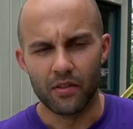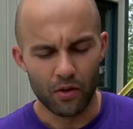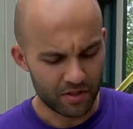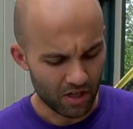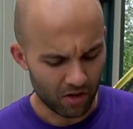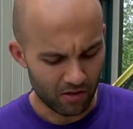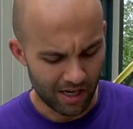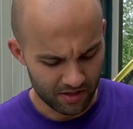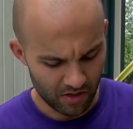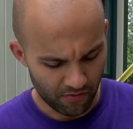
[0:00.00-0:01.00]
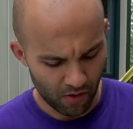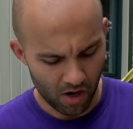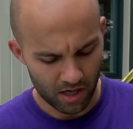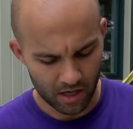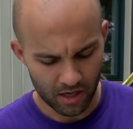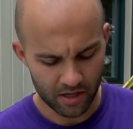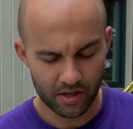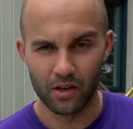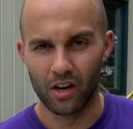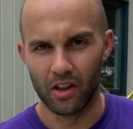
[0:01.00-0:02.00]
you stuck around so far,
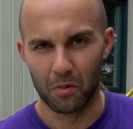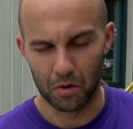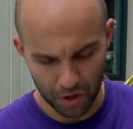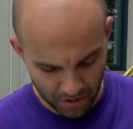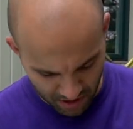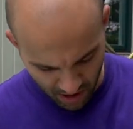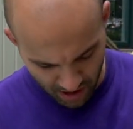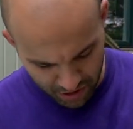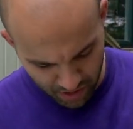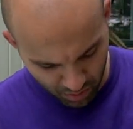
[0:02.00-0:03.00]
you know that we're using hydrogen